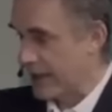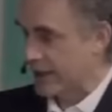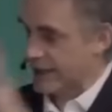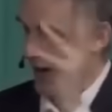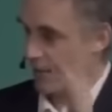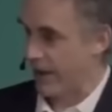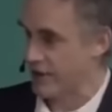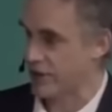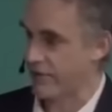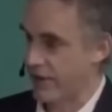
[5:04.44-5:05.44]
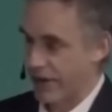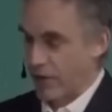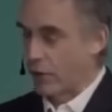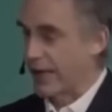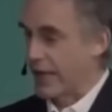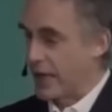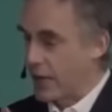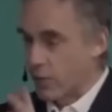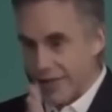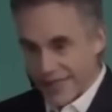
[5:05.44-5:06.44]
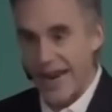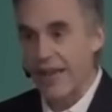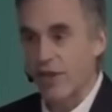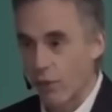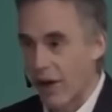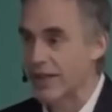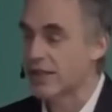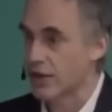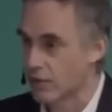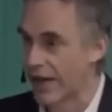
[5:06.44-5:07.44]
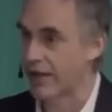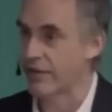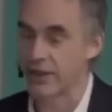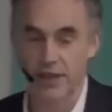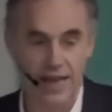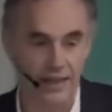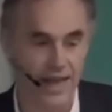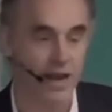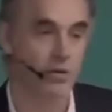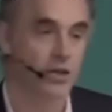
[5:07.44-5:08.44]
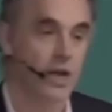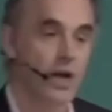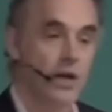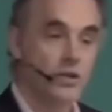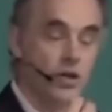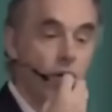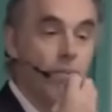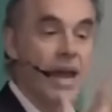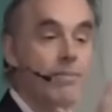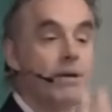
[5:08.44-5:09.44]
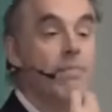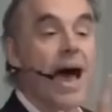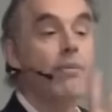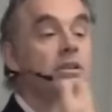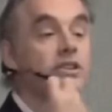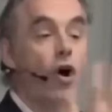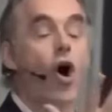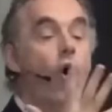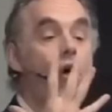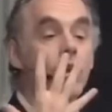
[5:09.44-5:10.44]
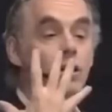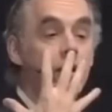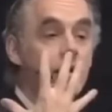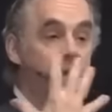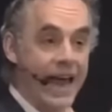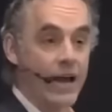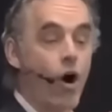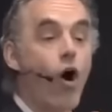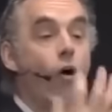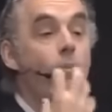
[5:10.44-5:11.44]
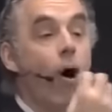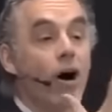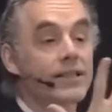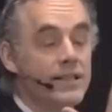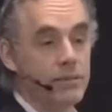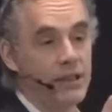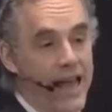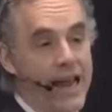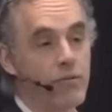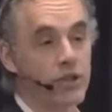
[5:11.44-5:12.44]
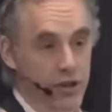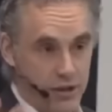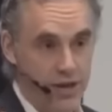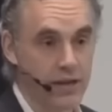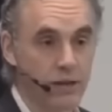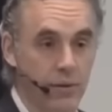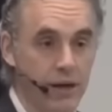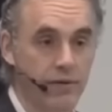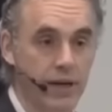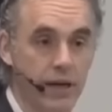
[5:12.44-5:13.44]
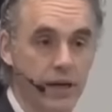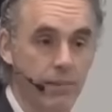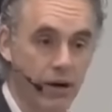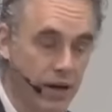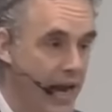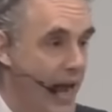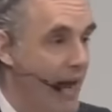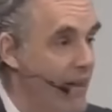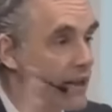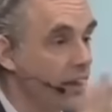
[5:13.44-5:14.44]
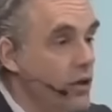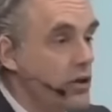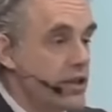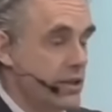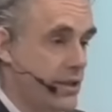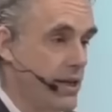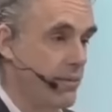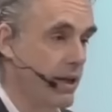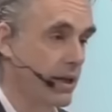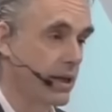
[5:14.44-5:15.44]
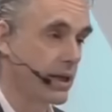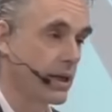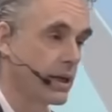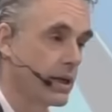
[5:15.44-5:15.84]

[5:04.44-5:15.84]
to say a bunch of them and only retain the ones that are relevant to that language. So a baby babbles all possible languages, that's a way of thinking about it, and then loses the ability.